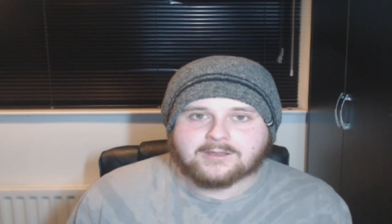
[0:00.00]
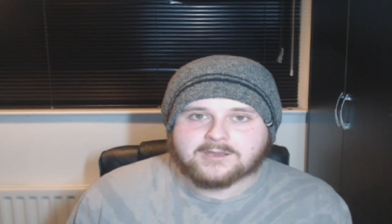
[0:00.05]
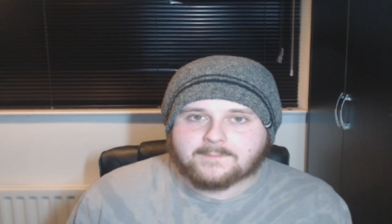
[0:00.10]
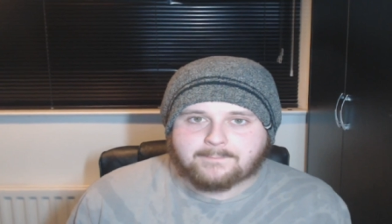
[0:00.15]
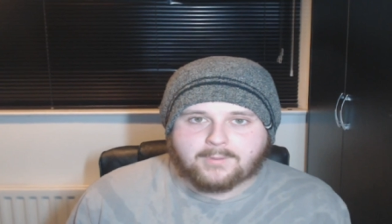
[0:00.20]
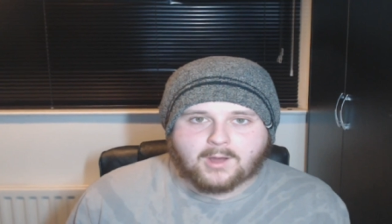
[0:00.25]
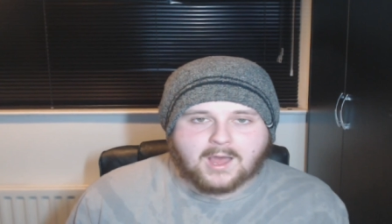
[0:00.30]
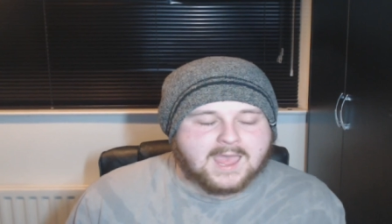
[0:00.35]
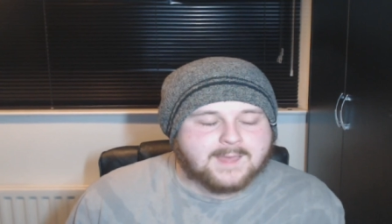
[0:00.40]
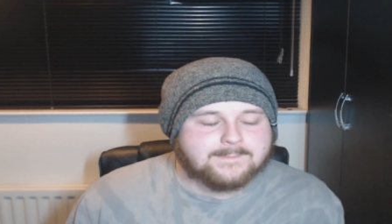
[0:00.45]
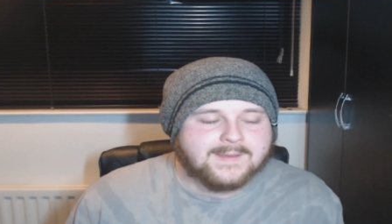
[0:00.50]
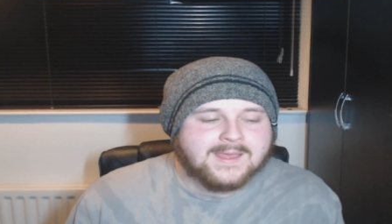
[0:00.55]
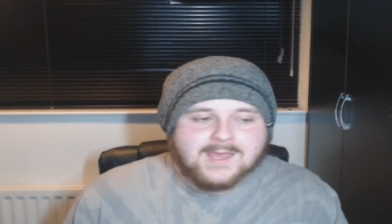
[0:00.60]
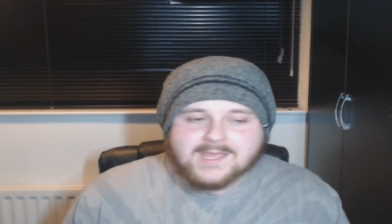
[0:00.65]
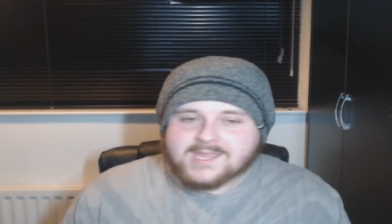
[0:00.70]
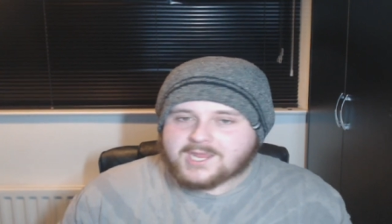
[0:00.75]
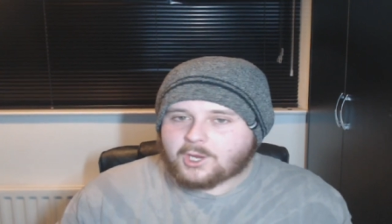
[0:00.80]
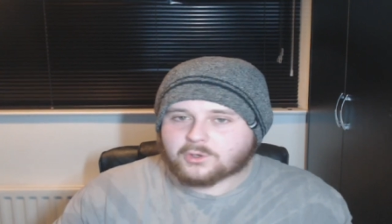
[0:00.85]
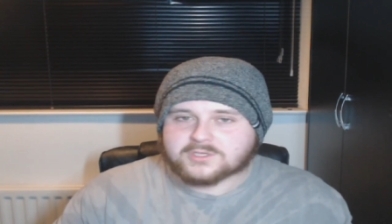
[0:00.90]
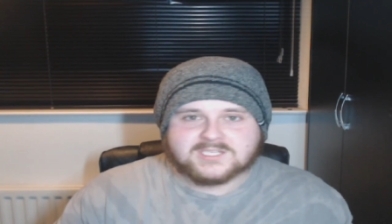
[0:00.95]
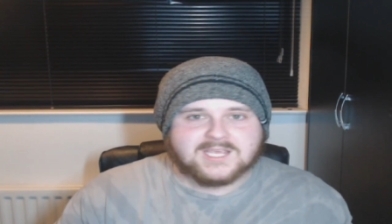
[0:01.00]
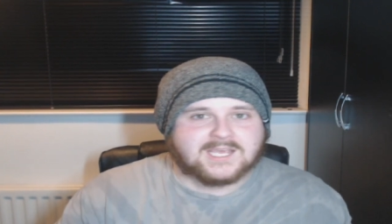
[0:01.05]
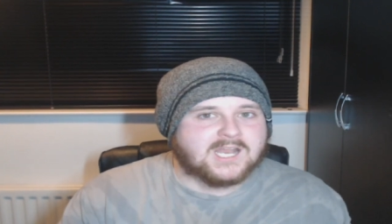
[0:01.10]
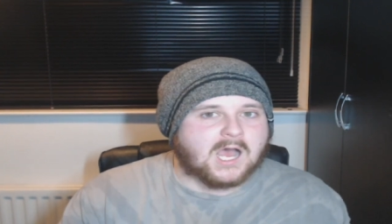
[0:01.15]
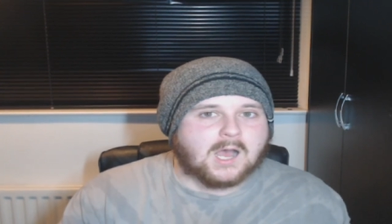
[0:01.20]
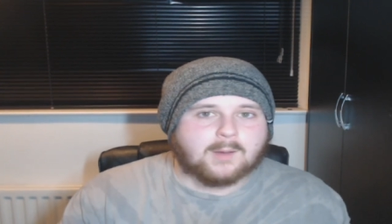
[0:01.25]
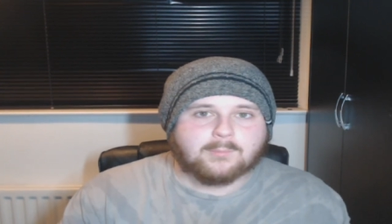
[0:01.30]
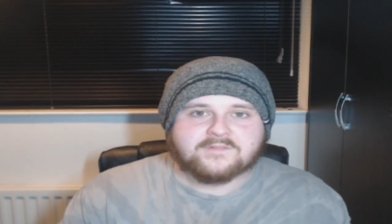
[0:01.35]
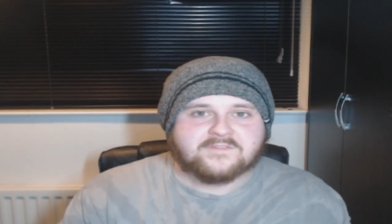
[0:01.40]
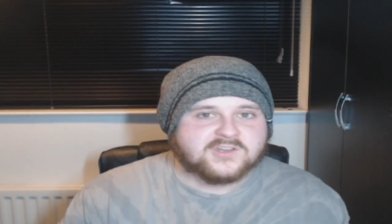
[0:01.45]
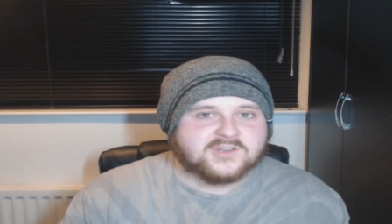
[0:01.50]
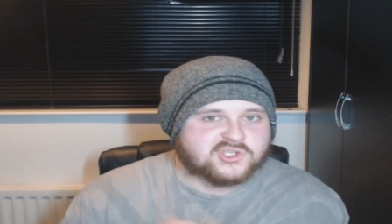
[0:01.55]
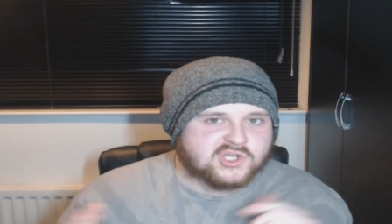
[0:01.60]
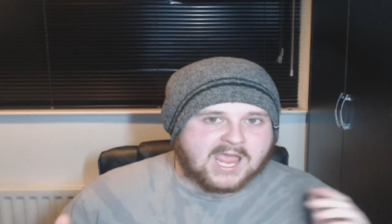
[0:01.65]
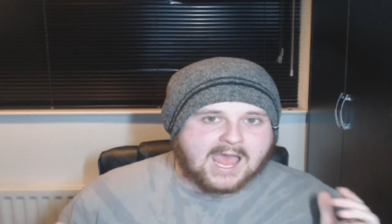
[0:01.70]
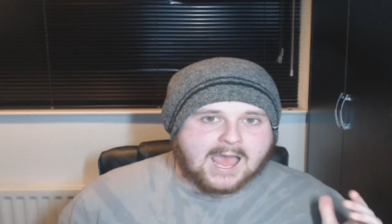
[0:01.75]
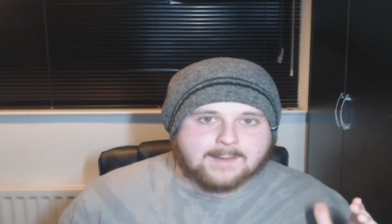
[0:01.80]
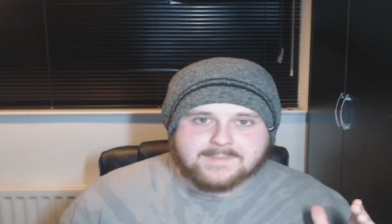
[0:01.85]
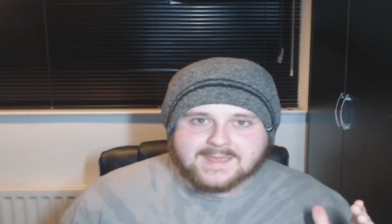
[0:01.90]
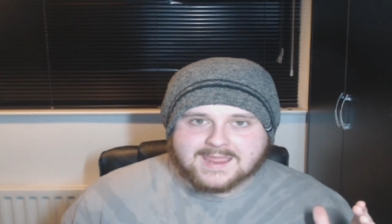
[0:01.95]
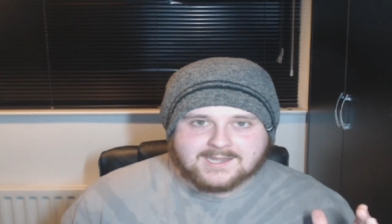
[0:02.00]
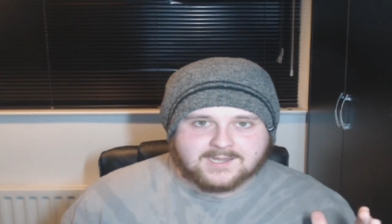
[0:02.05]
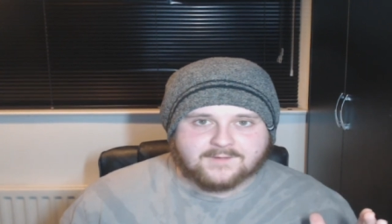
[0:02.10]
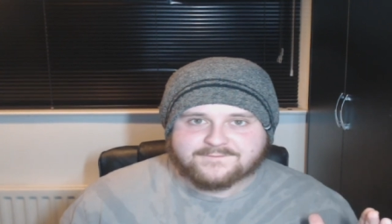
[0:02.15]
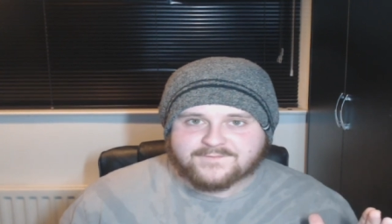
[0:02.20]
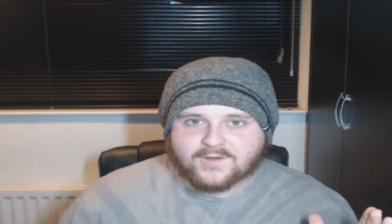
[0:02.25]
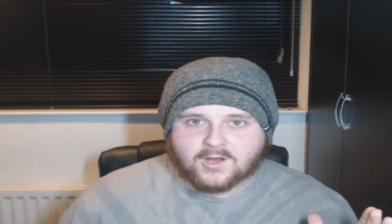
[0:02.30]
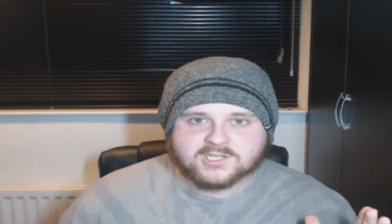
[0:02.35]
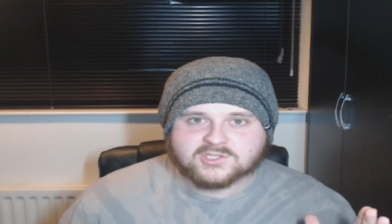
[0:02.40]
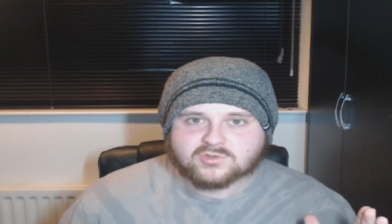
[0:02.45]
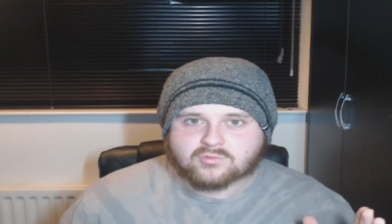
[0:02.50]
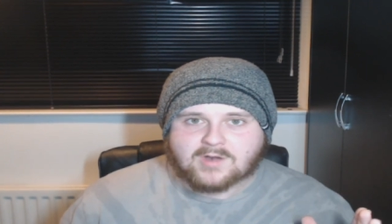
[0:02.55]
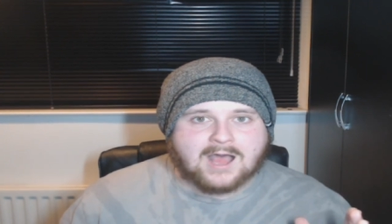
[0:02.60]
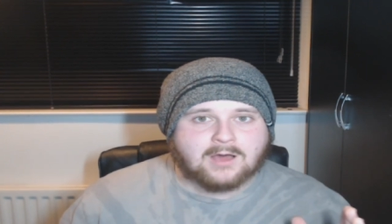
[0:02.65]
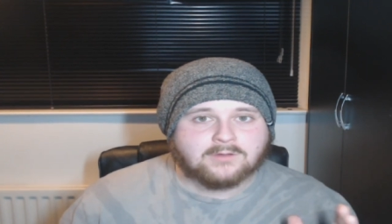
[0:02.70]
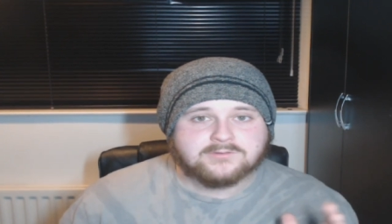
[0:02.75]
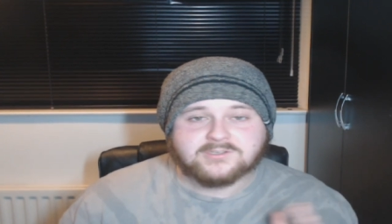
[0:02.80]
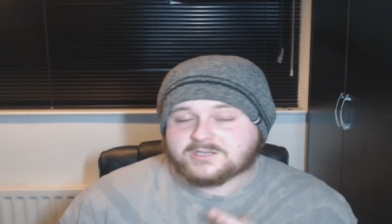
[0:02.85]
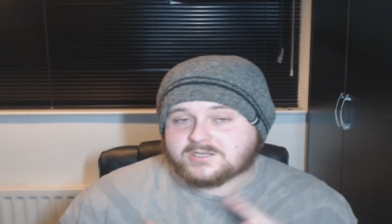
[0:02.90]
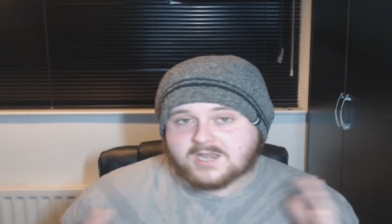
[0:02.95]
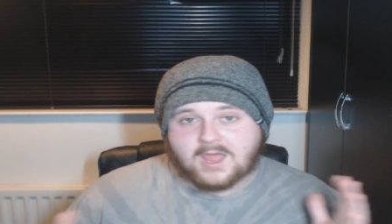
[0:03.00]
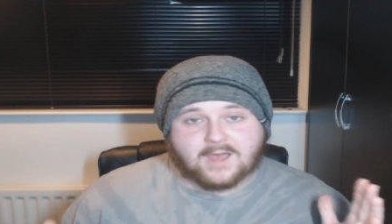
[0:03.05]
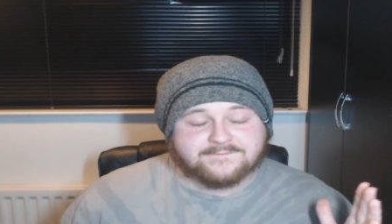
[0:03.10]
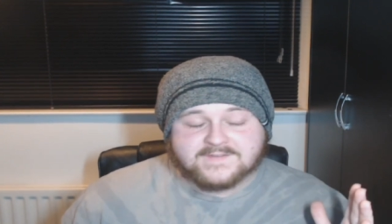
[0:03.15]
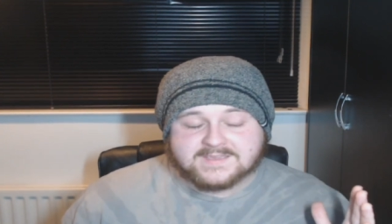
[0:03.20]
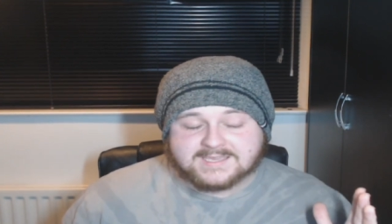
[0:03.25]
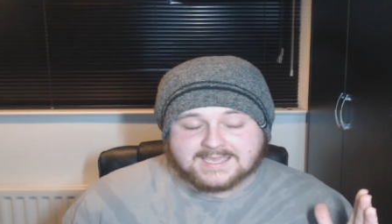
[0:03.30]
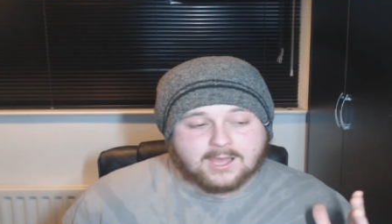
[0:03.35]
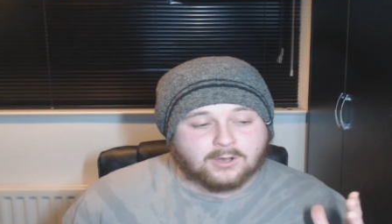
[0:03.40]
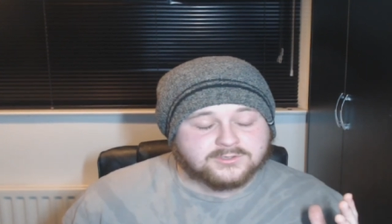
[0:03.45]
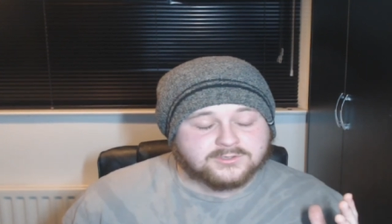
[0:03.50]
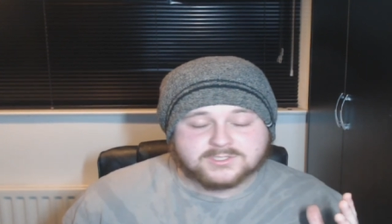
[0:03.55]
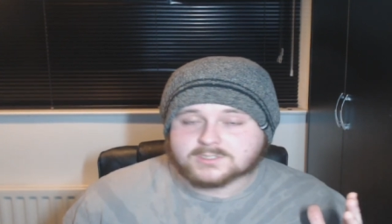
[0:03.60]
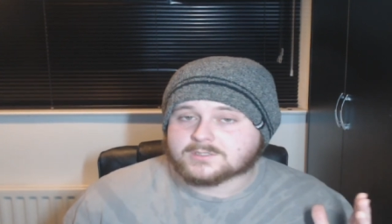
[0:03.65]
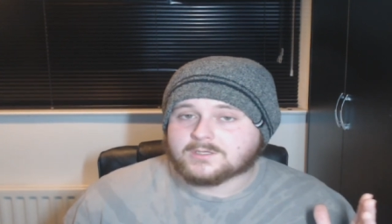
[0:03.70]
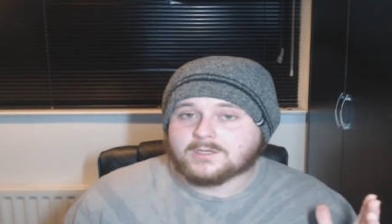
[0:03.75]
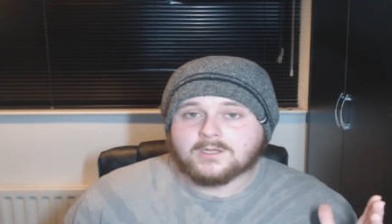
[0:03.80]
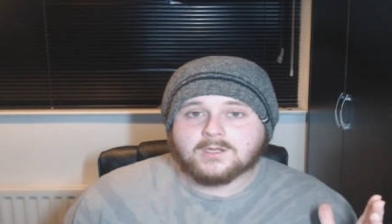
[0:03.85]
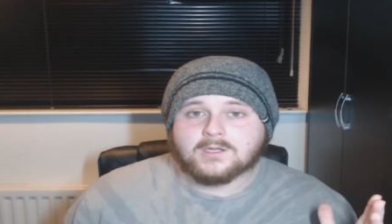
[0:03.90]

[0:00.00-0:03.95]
the pipe. He'll set it up with a jab in the first round and nothing else